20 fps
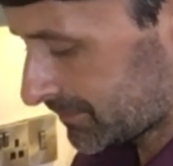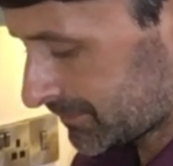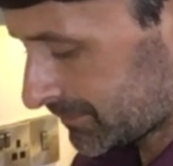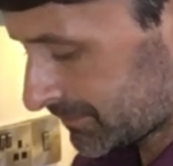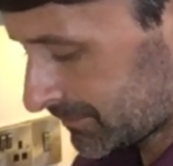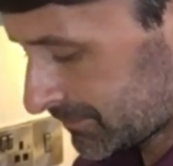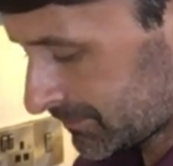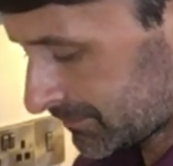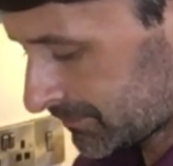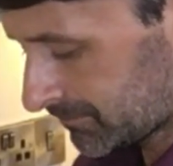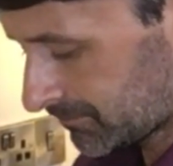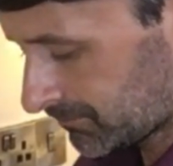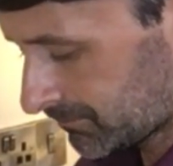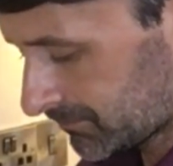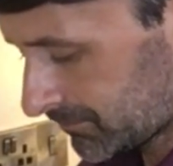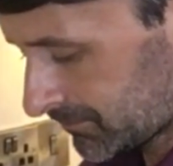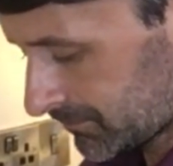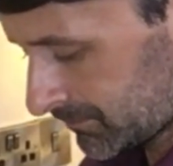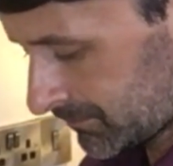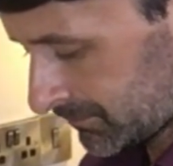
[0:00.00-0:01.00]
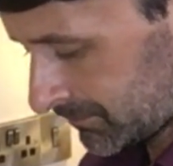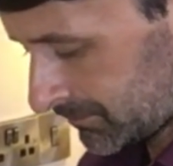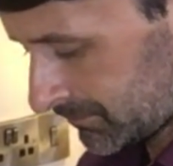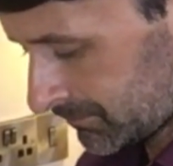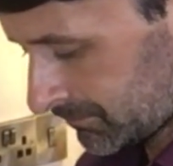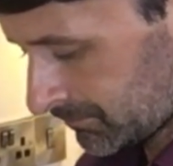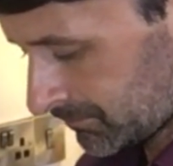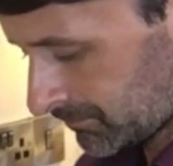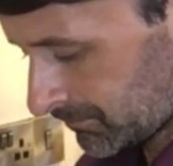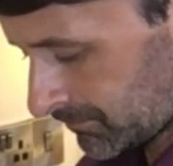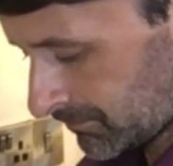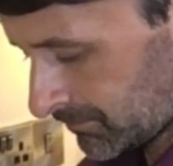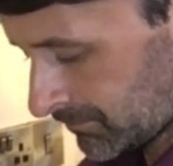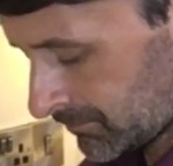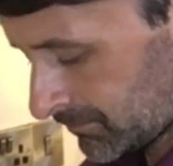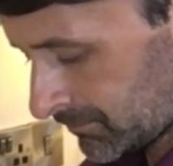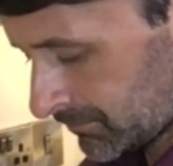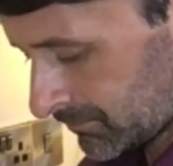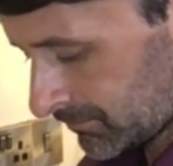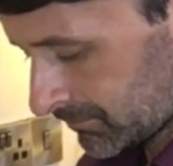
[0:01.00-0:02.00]

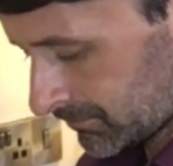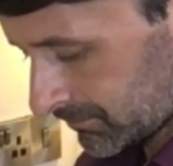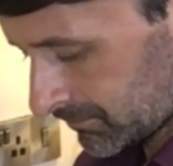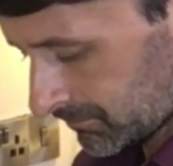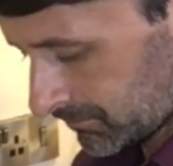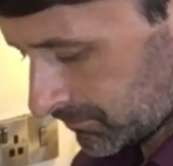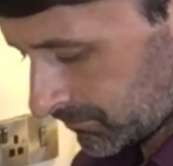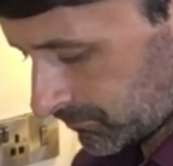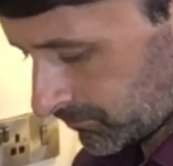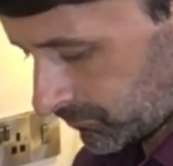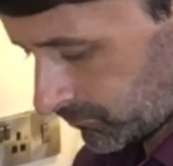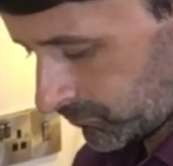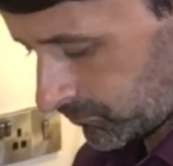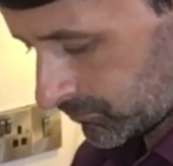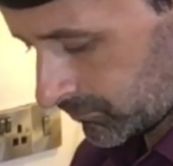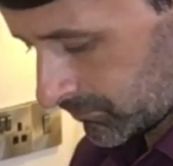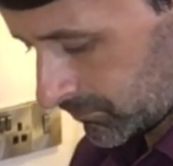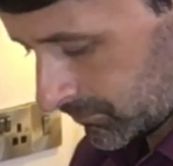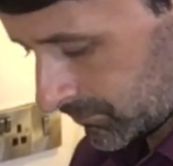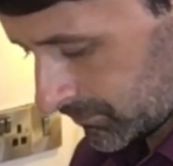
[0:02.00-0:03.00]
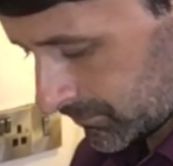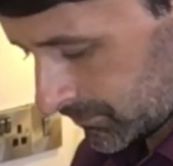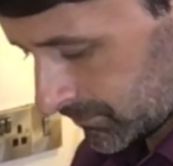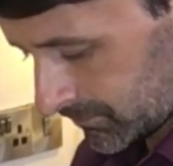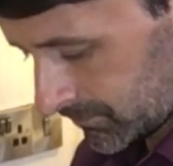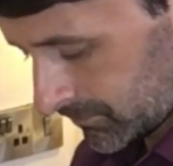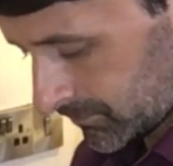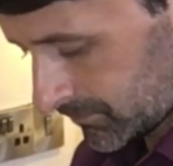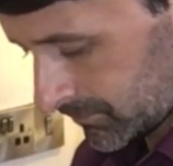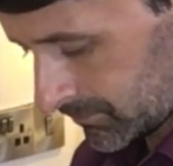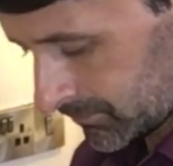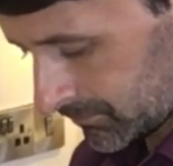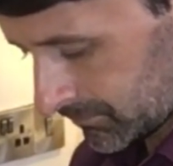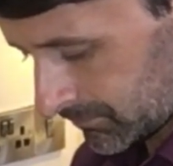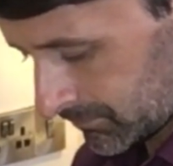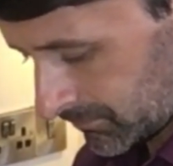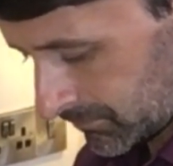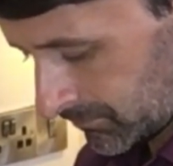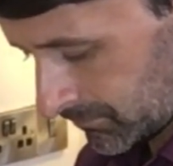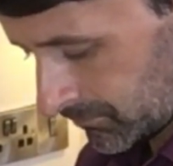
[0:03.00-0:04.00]

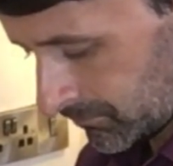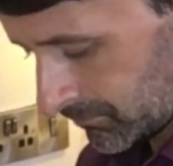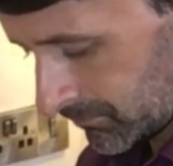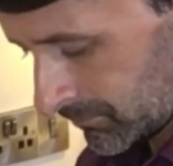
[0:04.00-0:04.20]
[no speech]